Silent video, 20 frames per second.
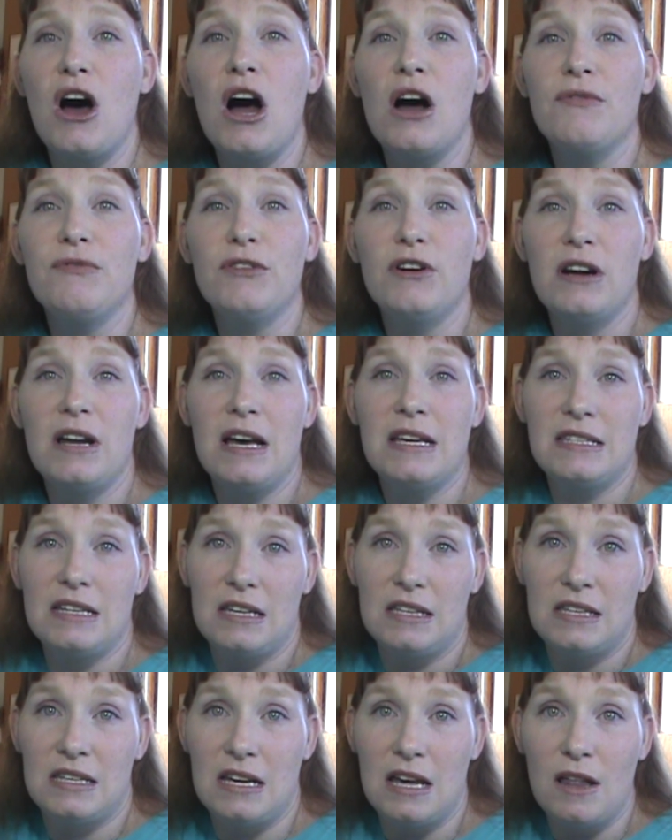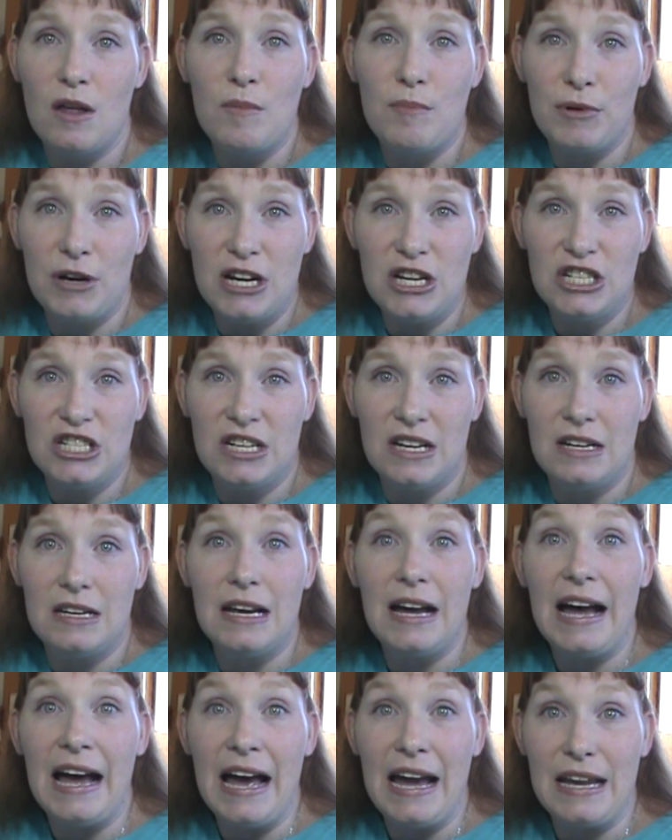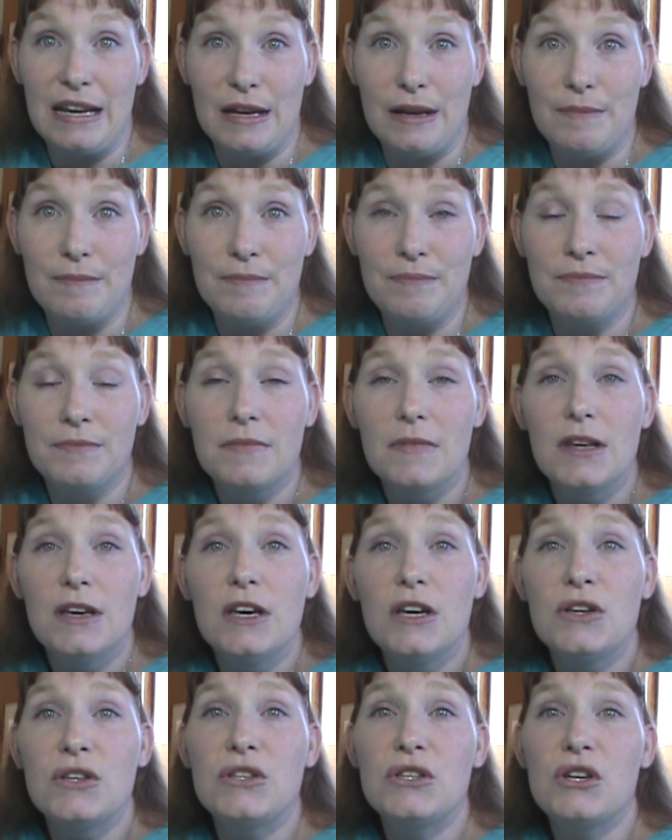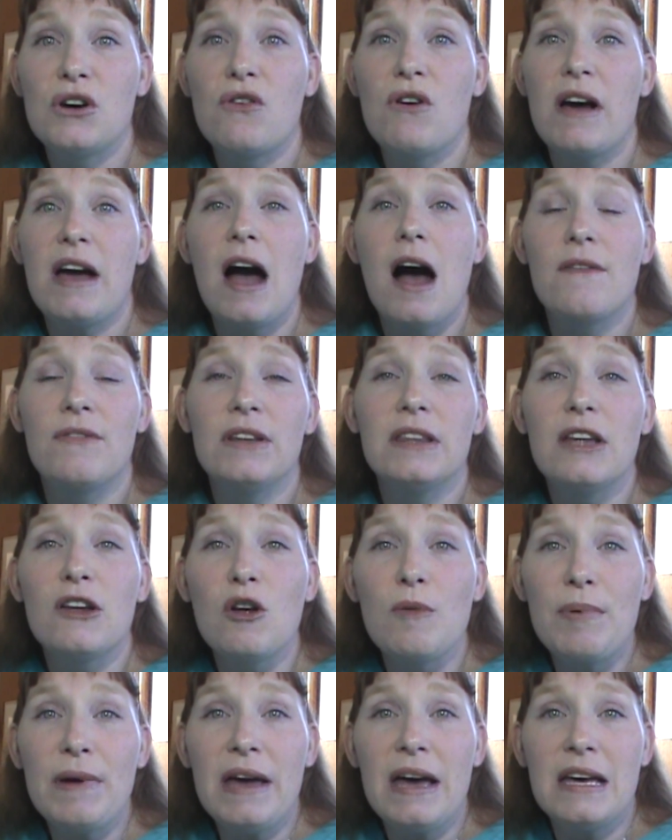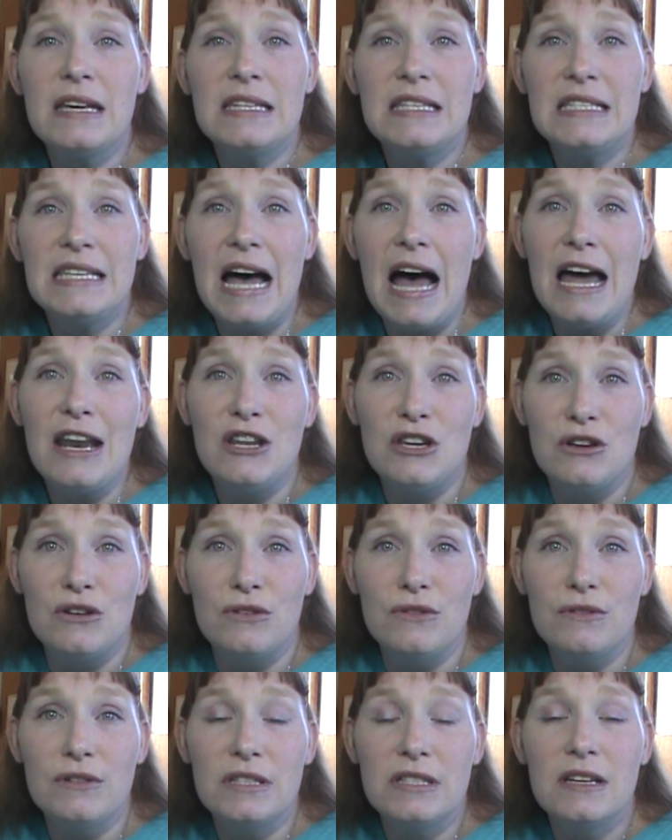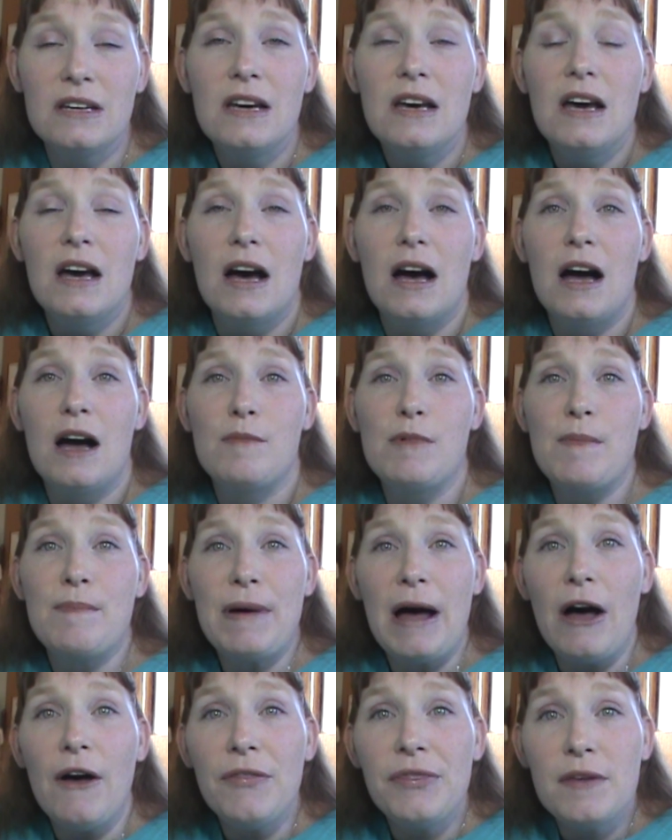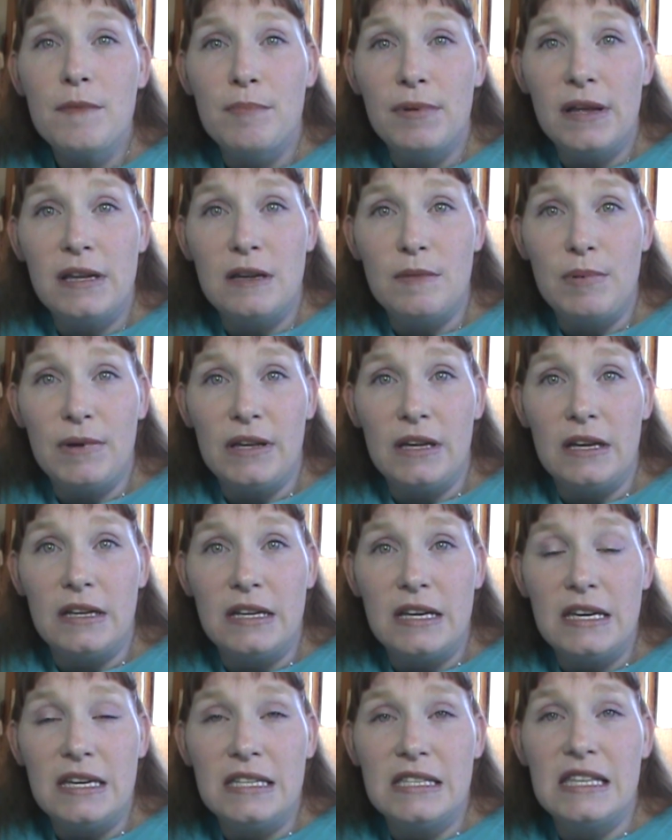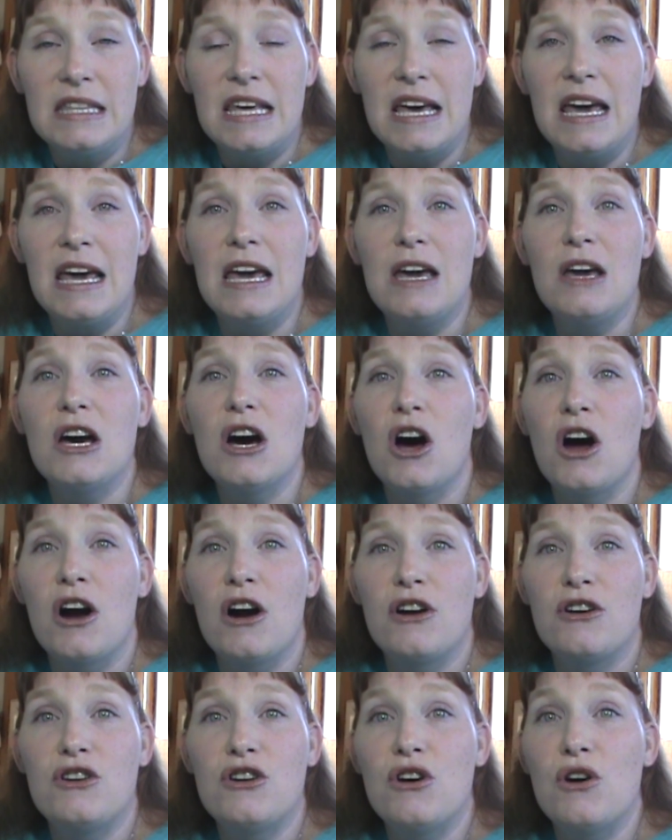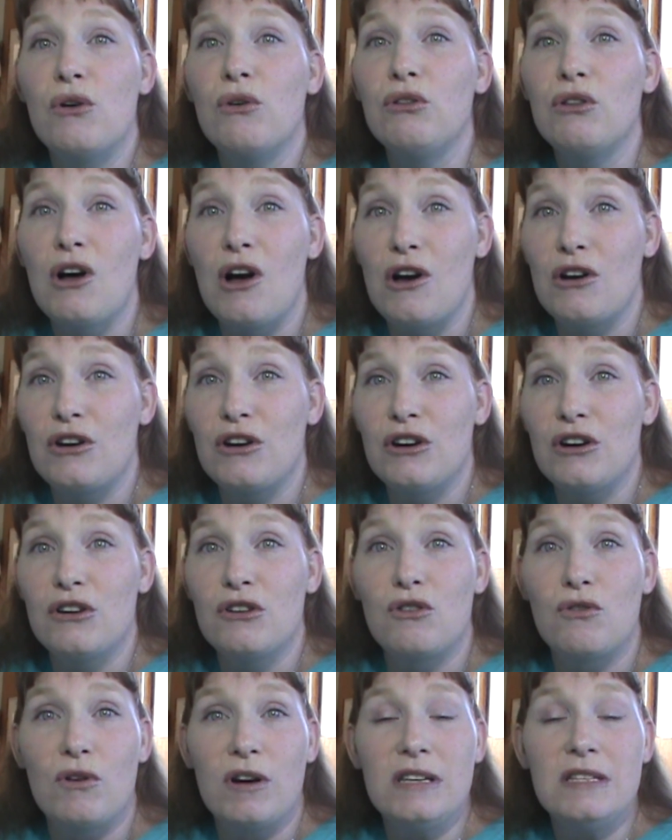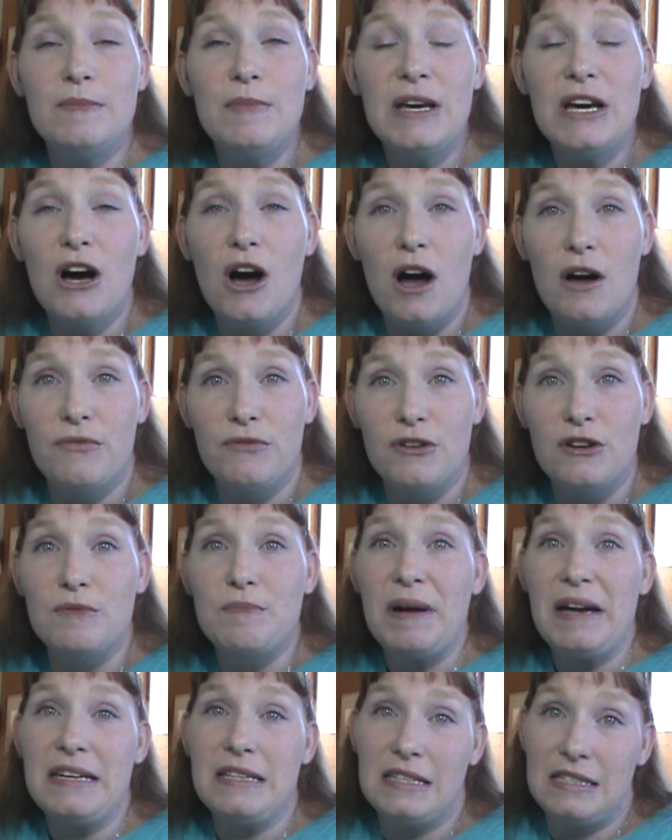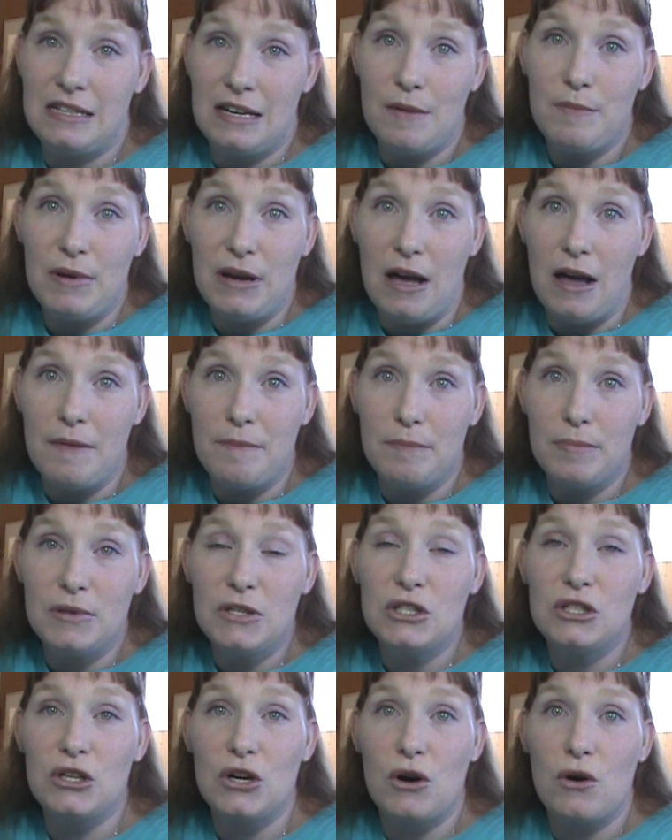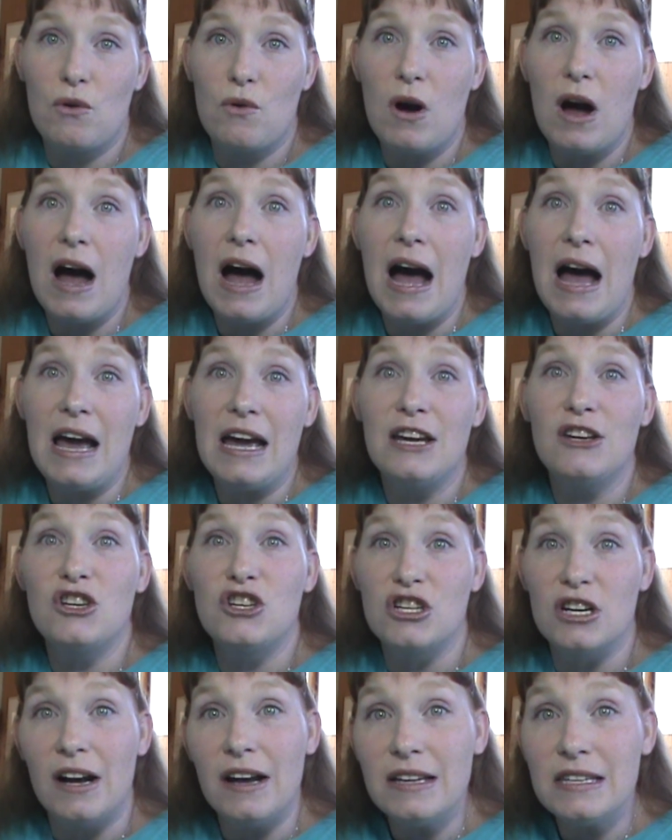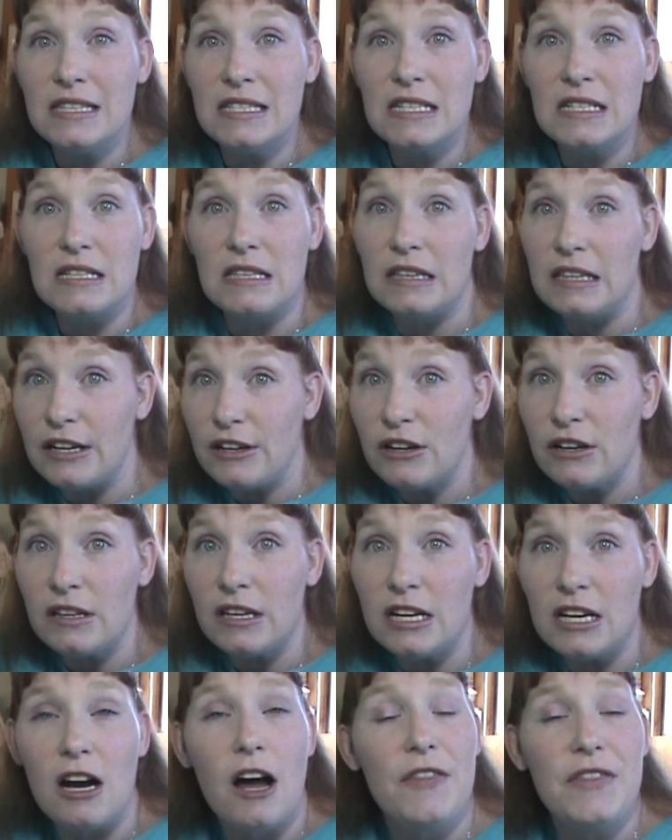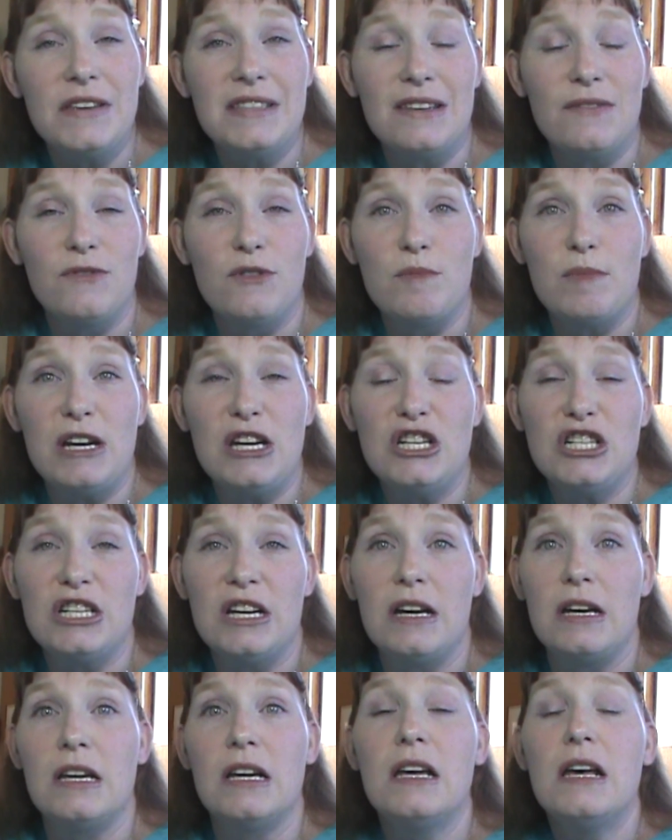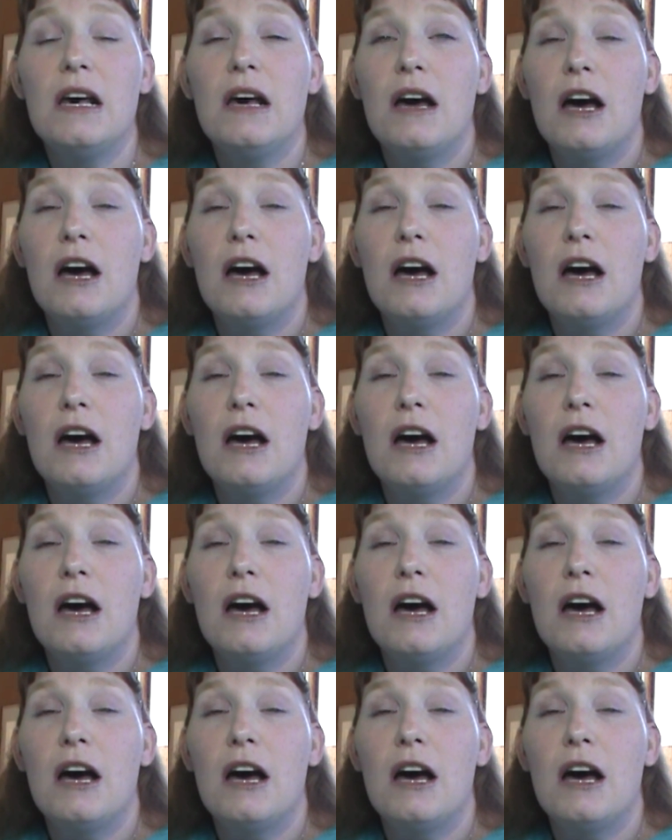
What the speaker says: offered as a celebration item. So I have a little bit of sad news about the blendabilities. They are no longer going to be offered by Stampin' Up! So I just literally got this information